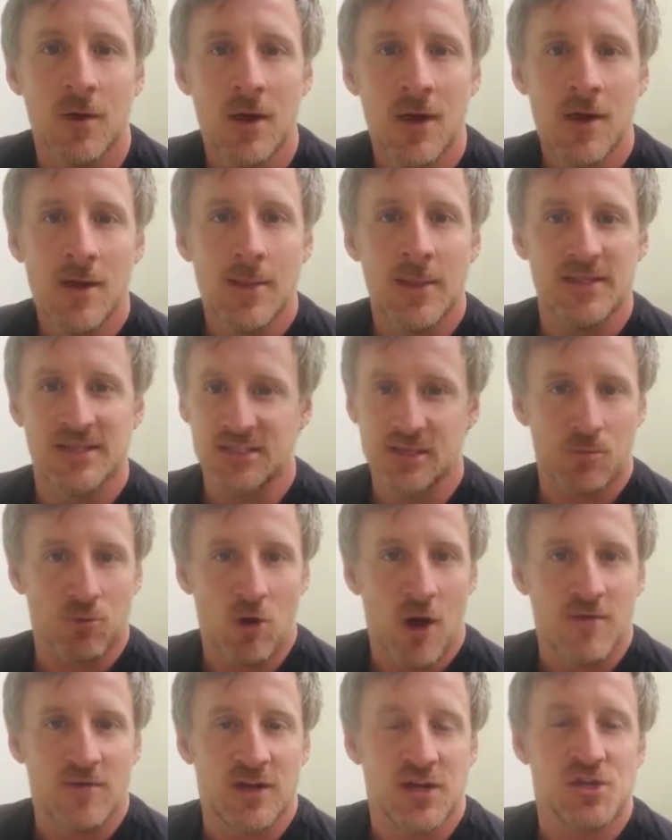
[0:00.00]
This is a
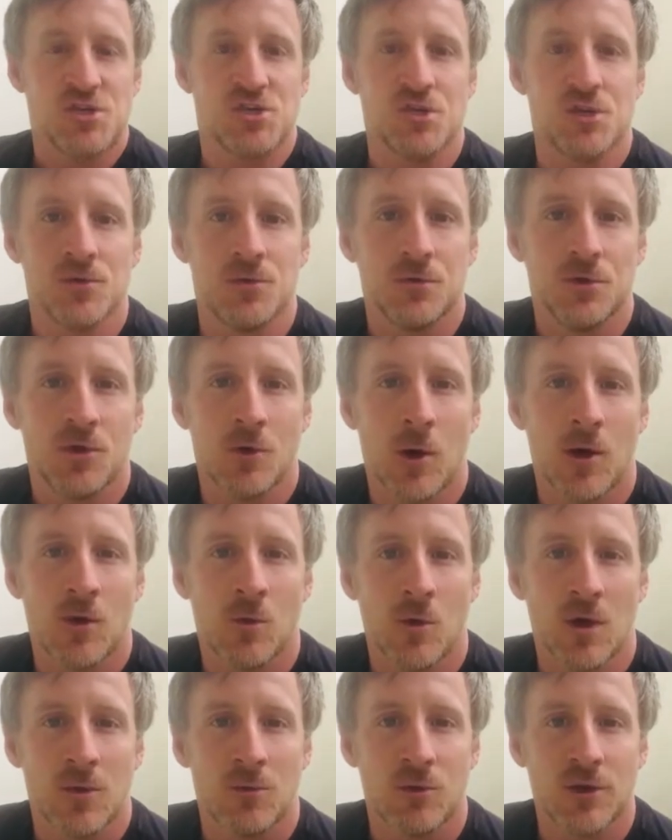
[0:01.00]
private issue. I don't
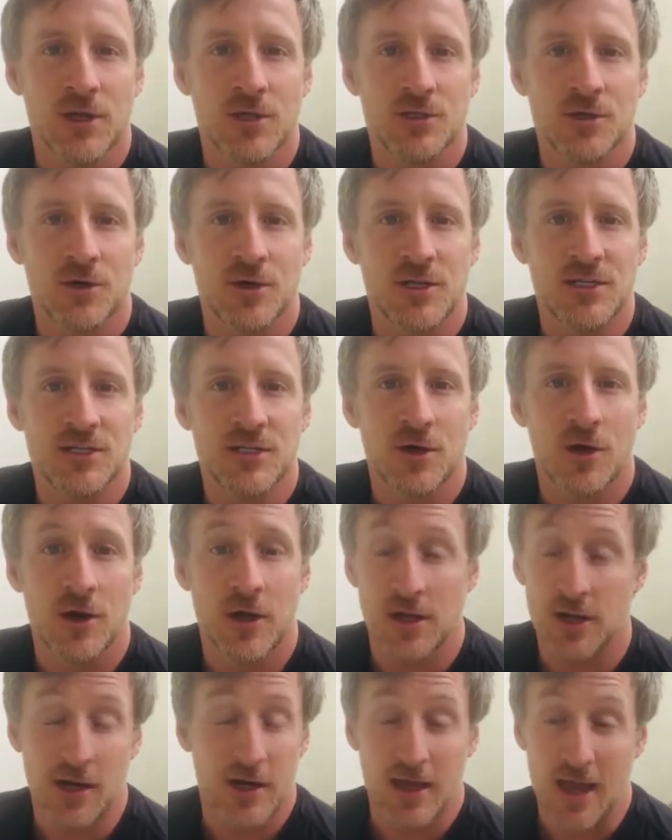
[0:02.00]
want to bring attorneys in on
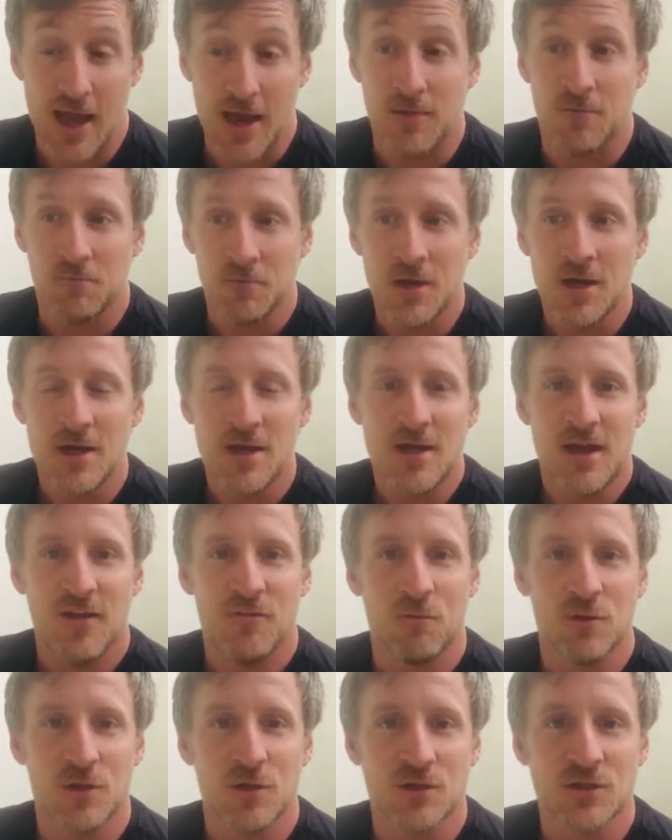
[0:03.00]
it. And again,
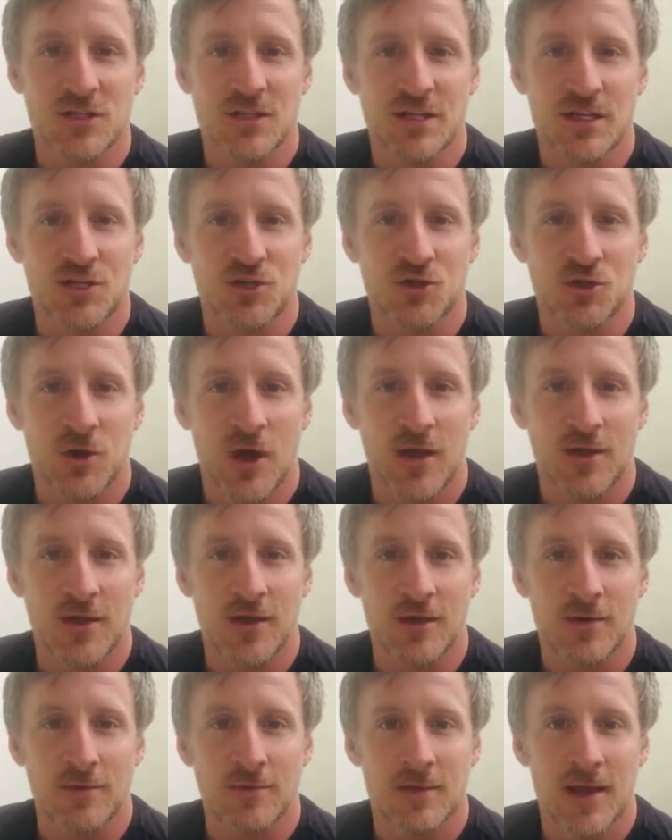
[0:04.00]
if we look to the history, I
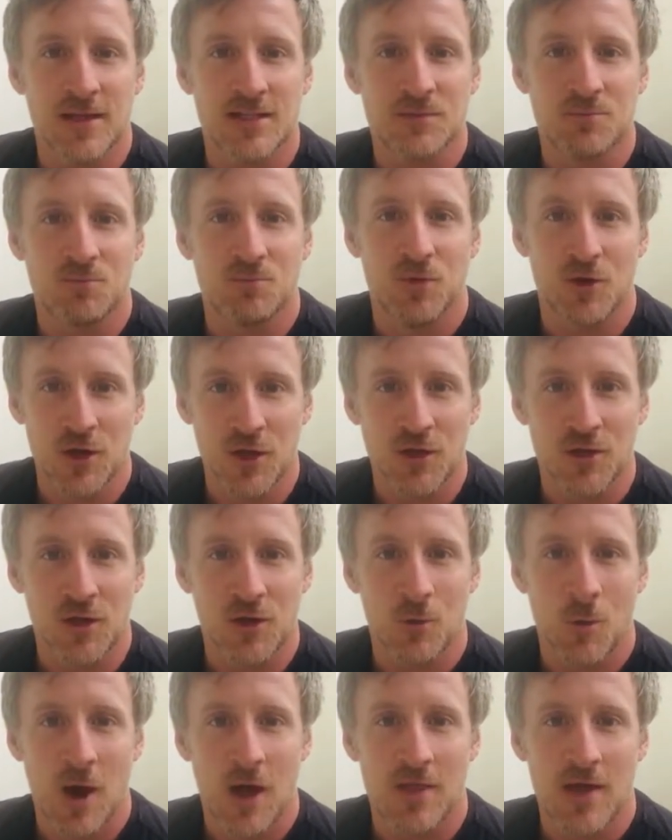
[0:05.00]
think that's pretty
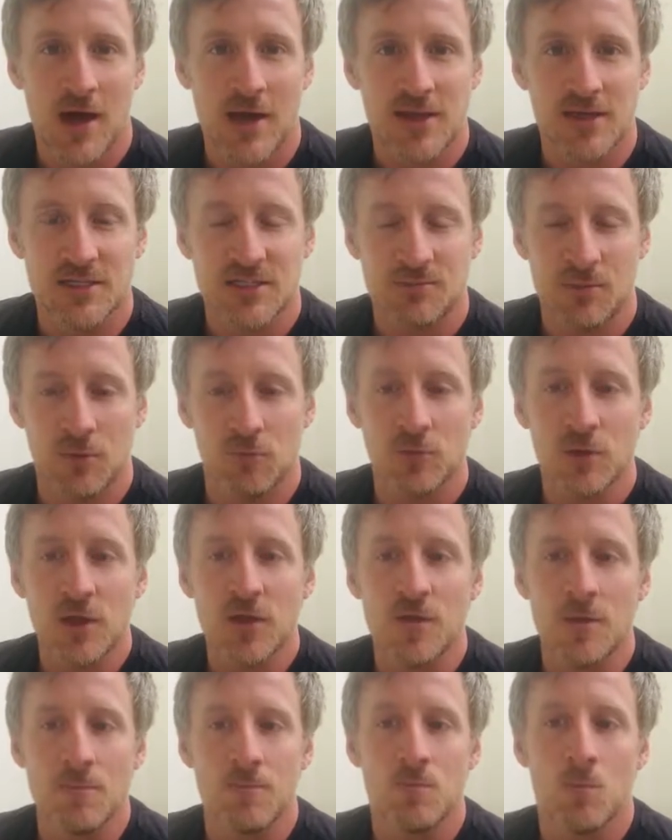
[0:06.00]
clear why that is. But really,
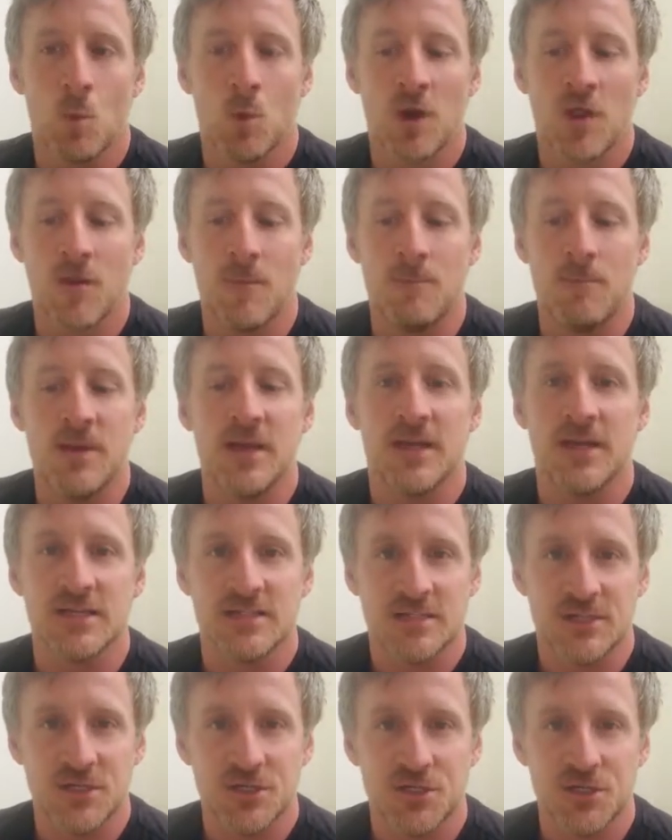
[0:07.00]
one of the
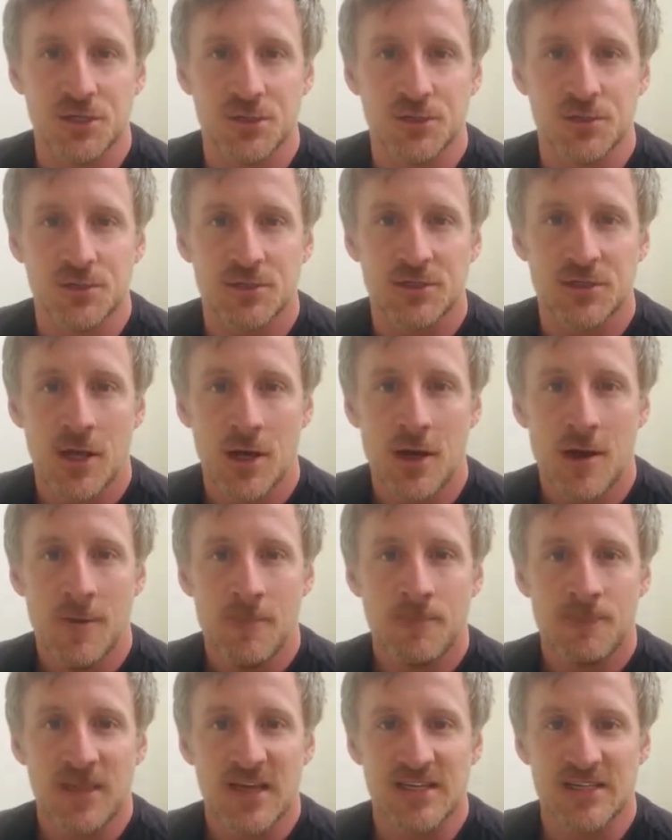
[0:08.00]
biggest issues
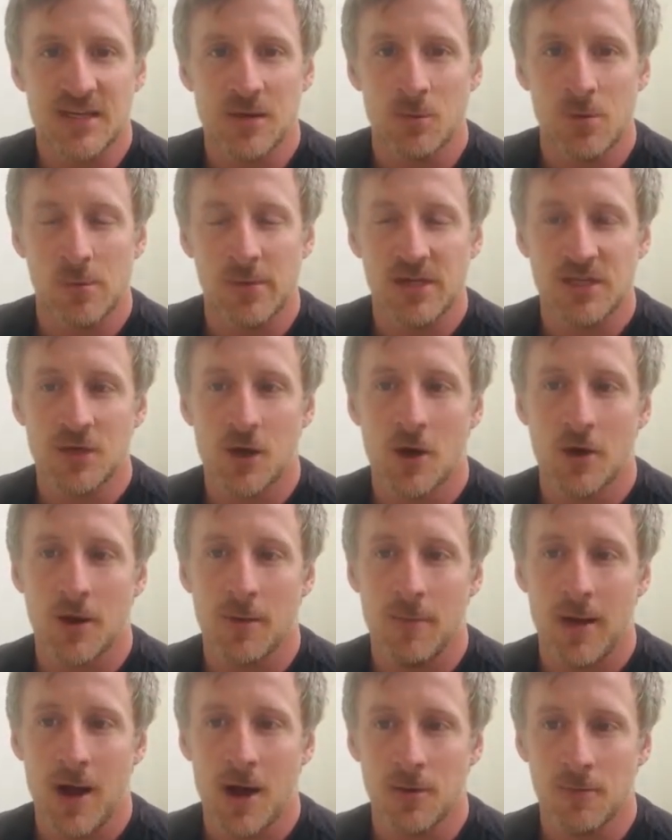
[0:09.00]
is that when we talk
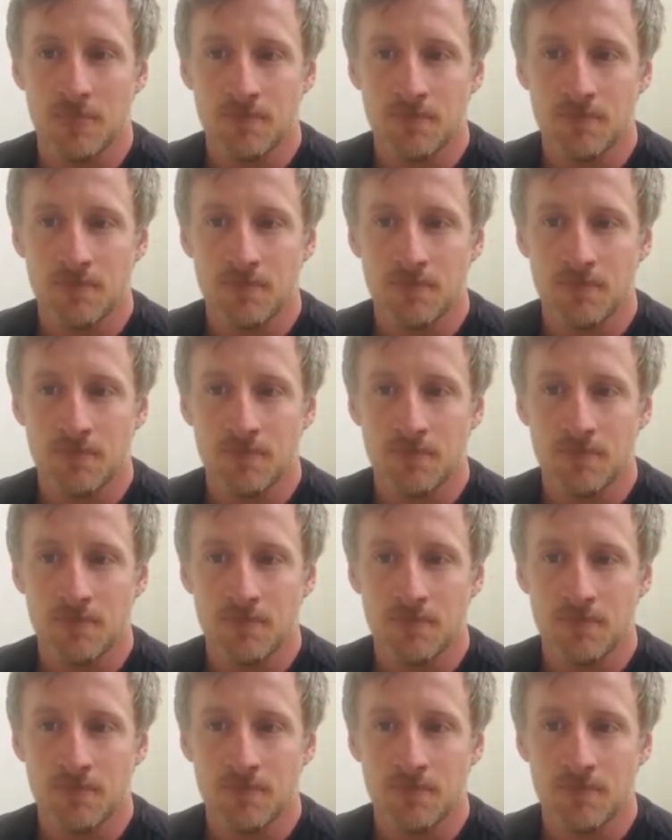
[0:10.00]
about